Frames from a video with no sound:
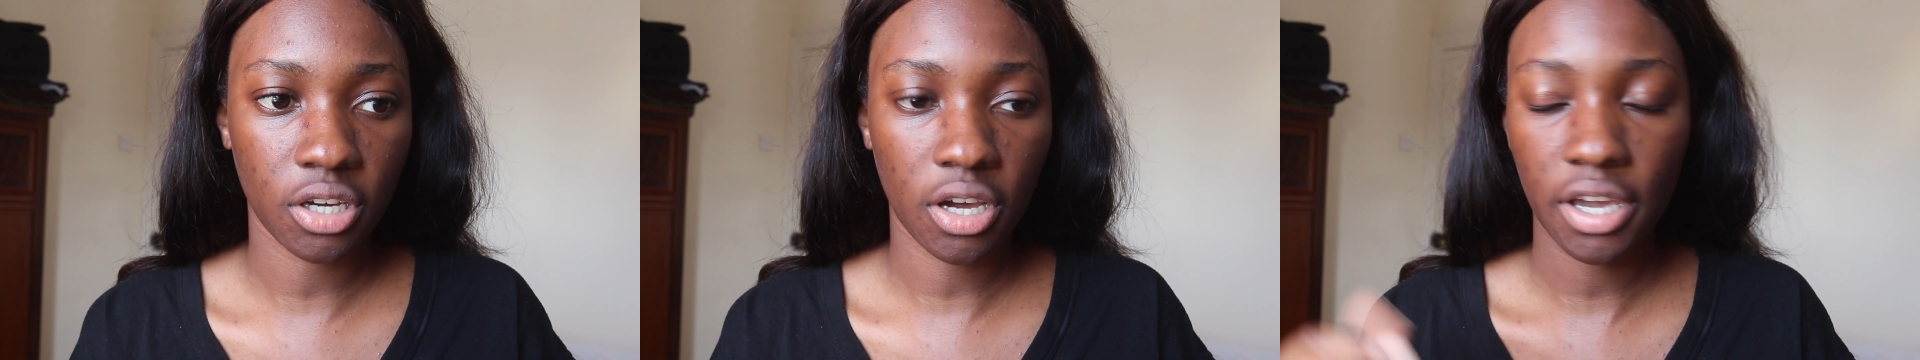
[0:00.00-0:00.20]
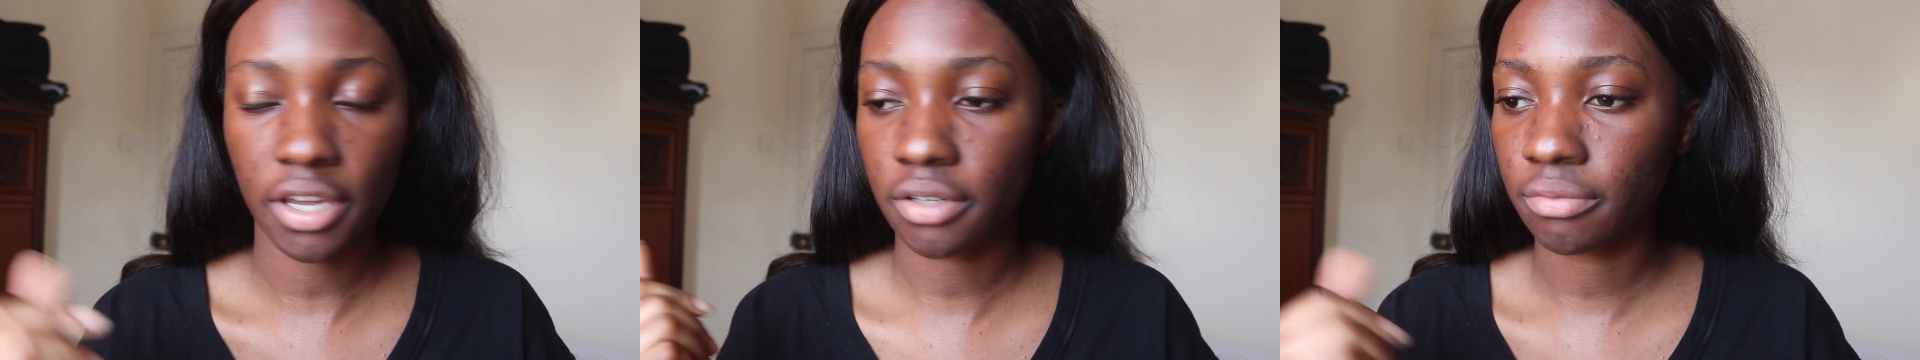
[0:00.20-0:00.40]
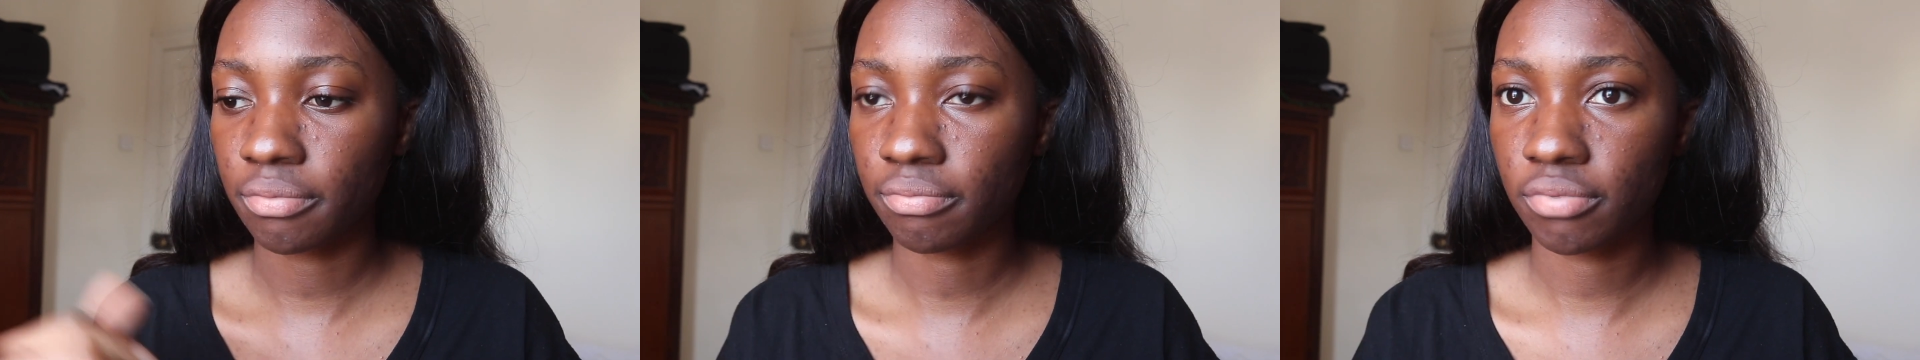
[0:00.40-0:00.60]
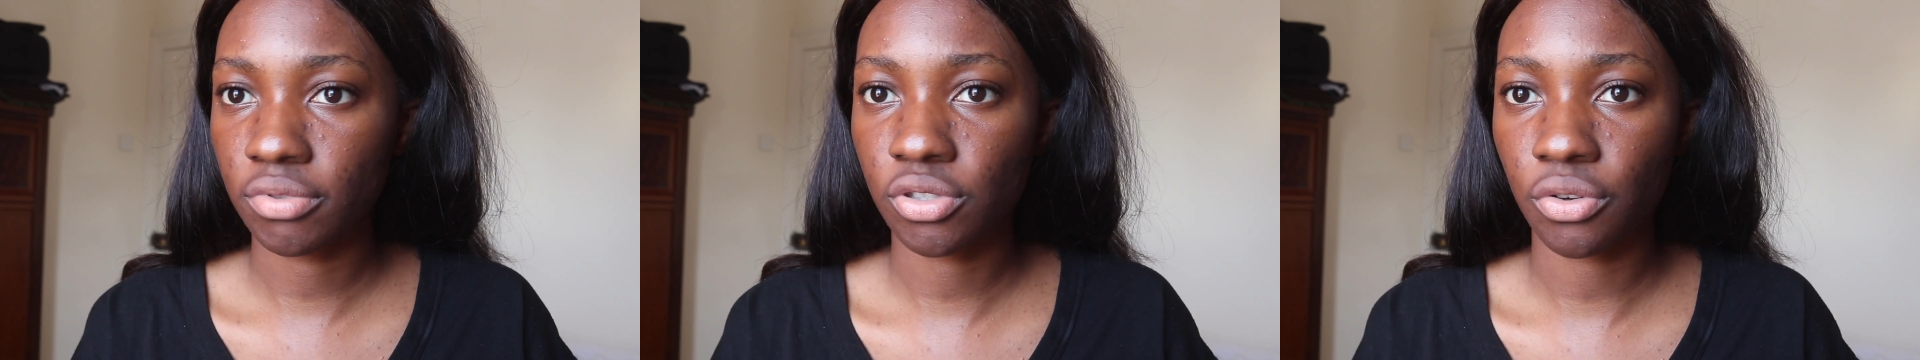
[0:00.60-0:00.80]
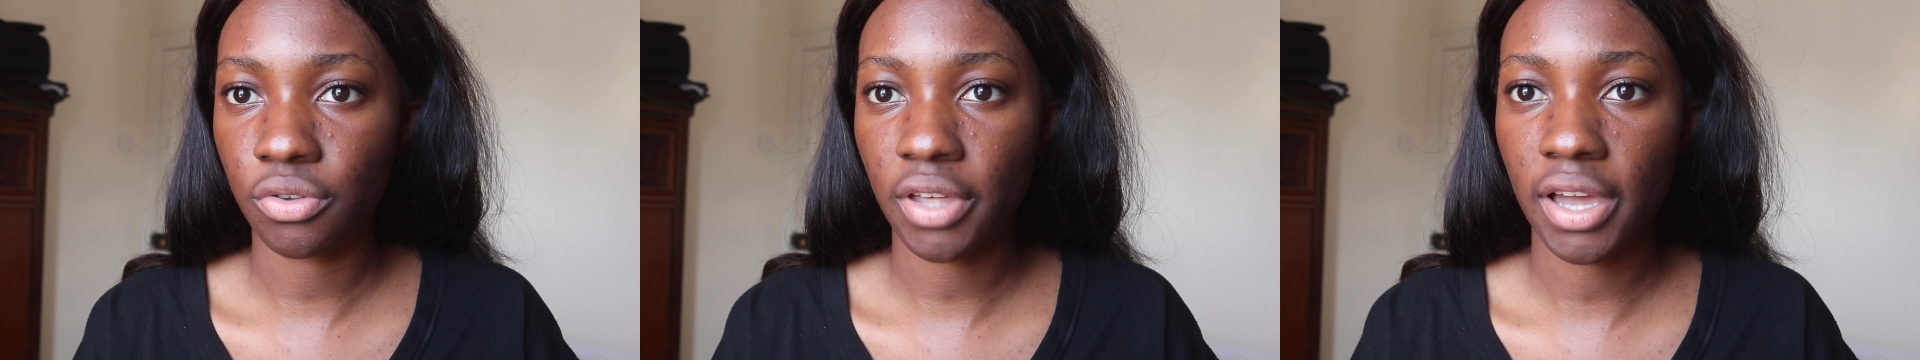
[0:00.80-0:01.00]
I'll
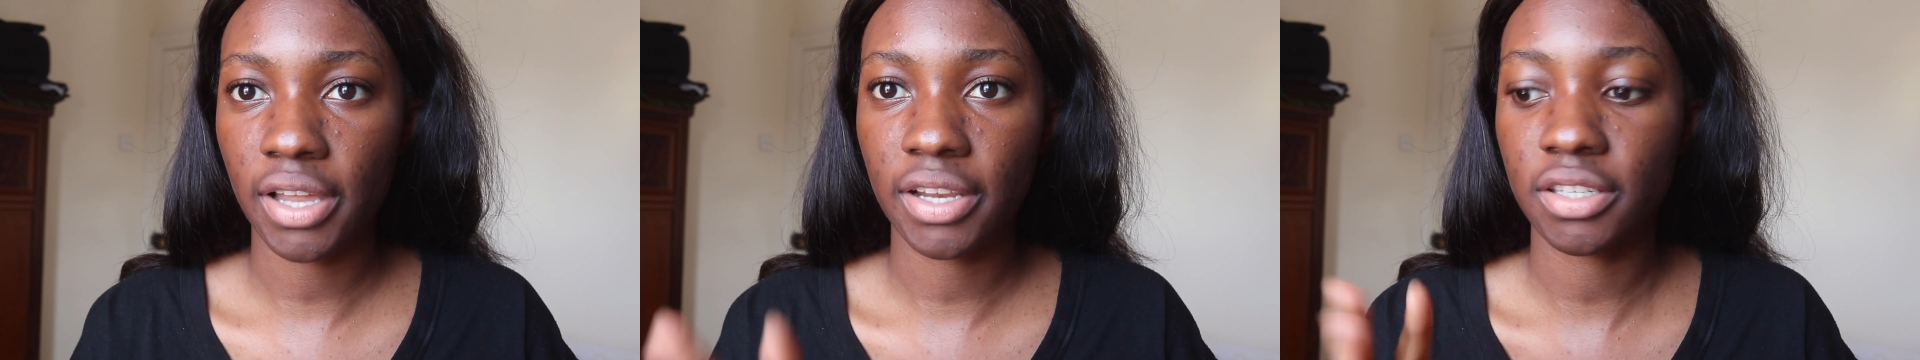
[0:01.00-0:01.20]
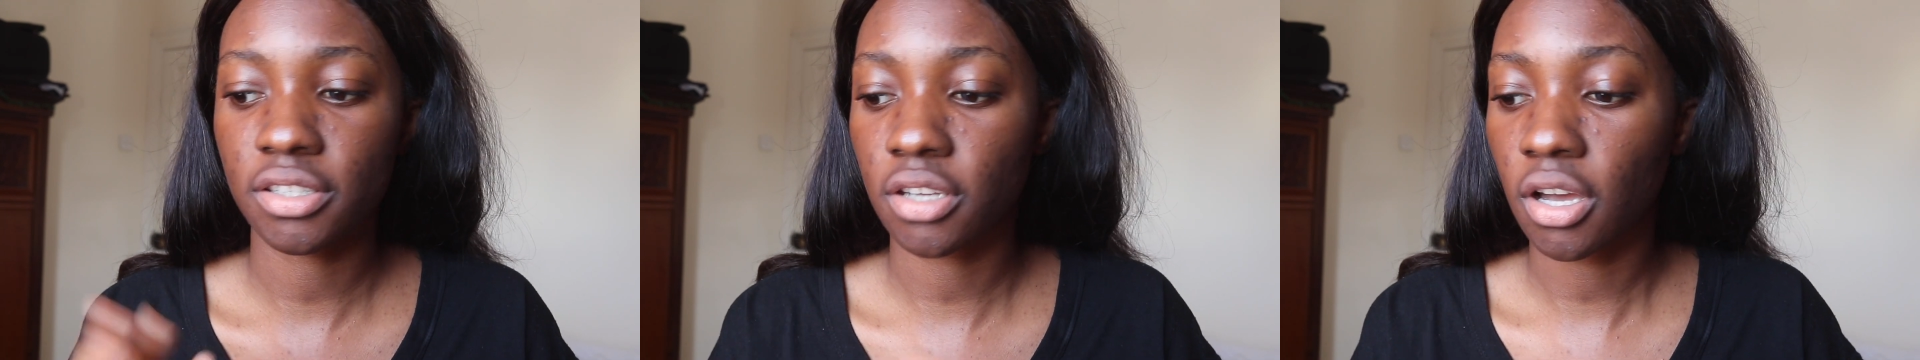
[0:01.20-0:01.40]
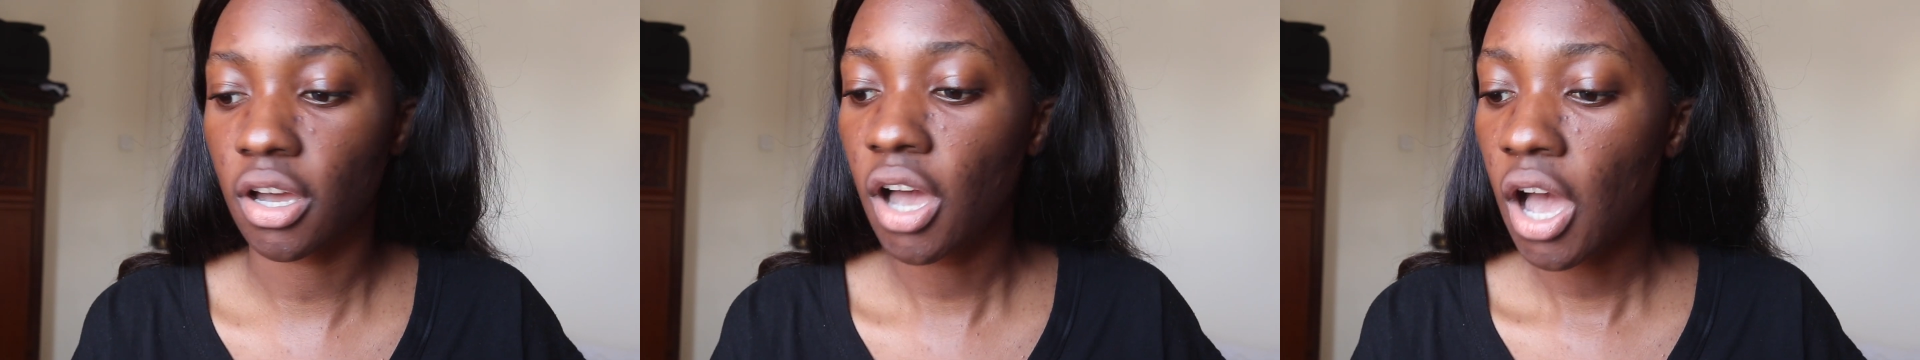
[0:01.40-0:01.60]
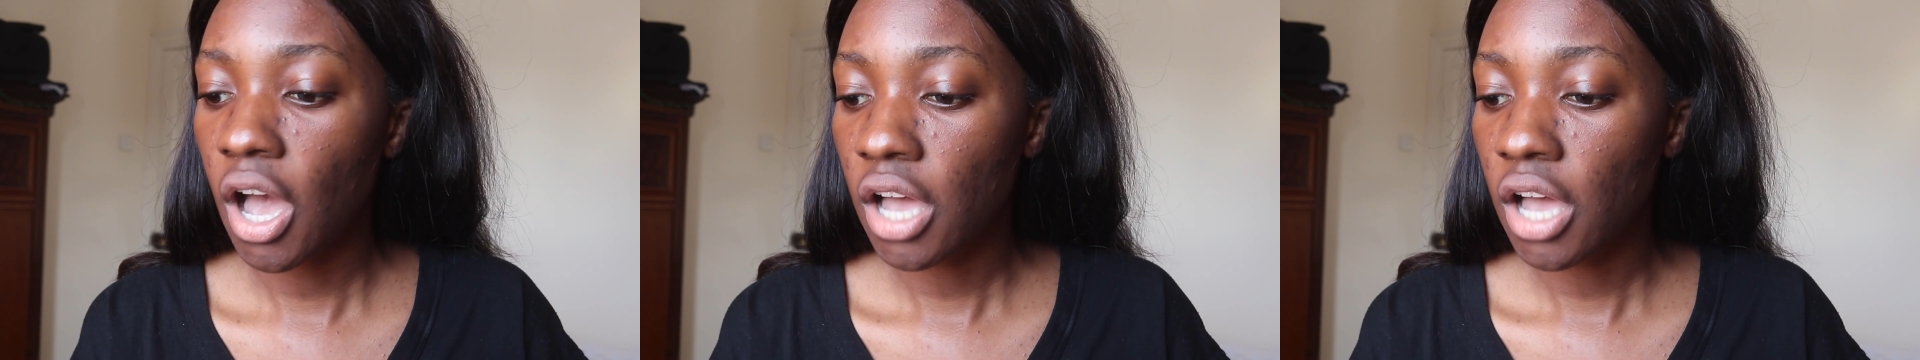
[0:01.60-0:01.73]
show that later.